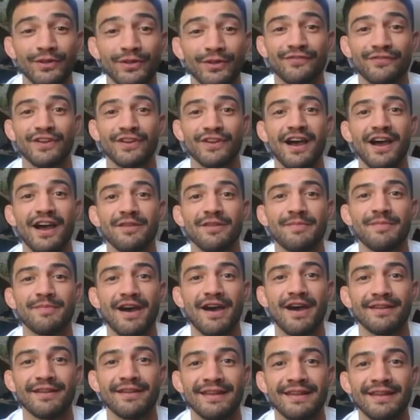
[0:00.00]
I totally
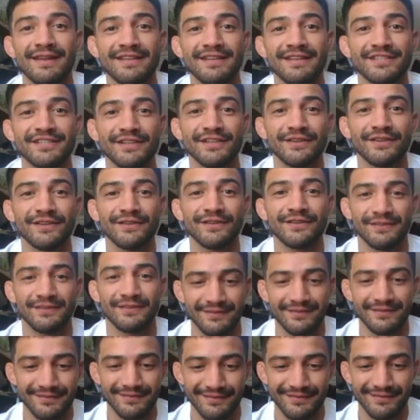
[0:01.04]
forgot about it
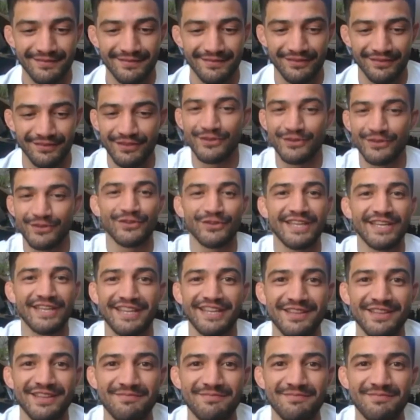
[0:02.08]
until
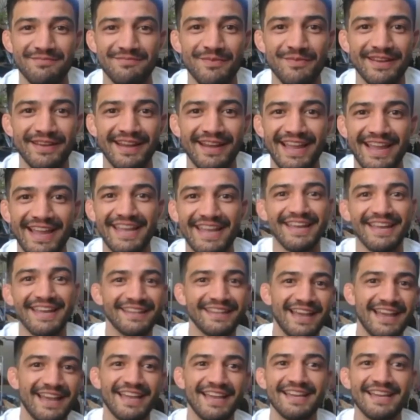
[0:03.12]
literally in the moment I
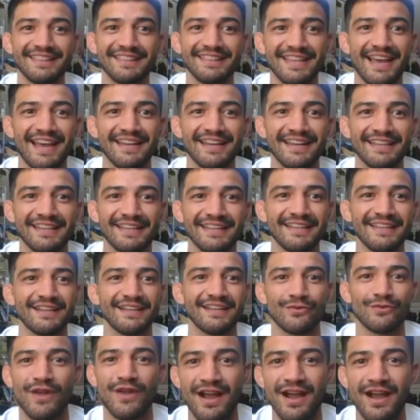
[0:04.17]
hit that,
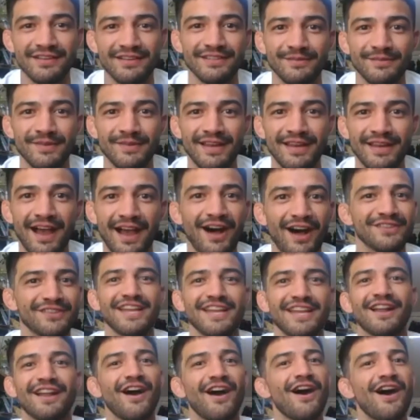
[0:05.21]
rocked him. I was
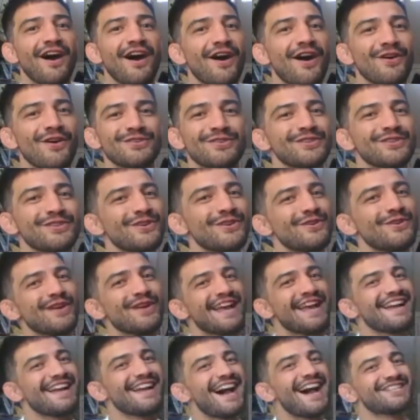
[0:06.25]
like, oh, dude, I
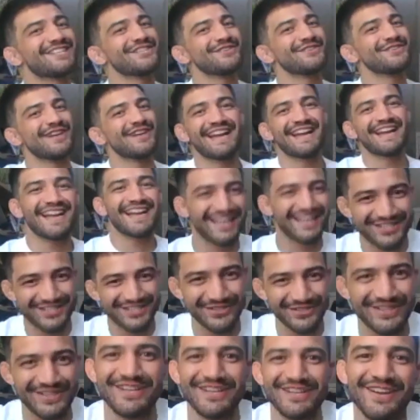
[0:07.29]
got you.
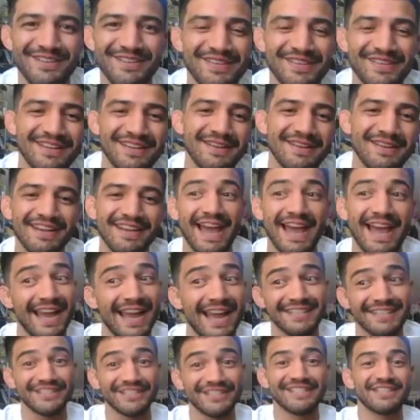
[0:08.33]
You know what I mean? And I
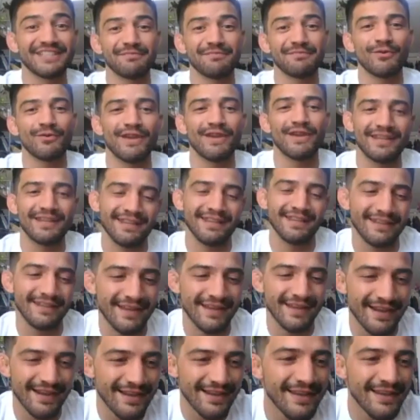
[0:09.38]
actually did the point. And
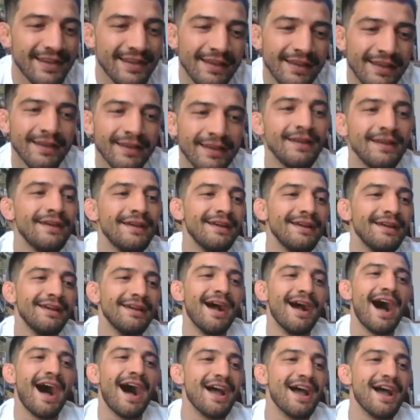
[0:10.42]

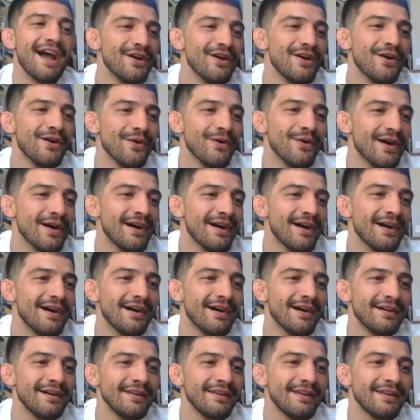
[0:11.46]
I
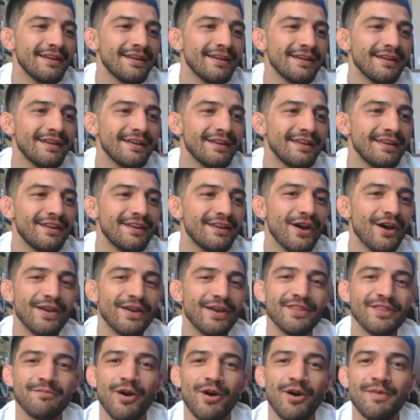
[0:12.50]
know, you know, in
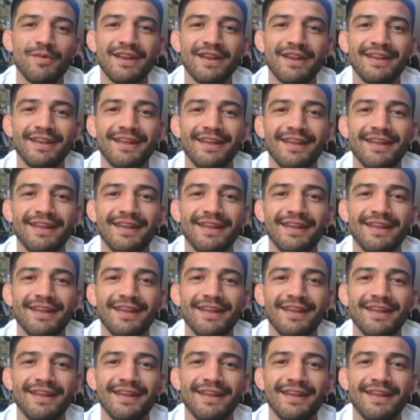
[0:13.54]
the moment,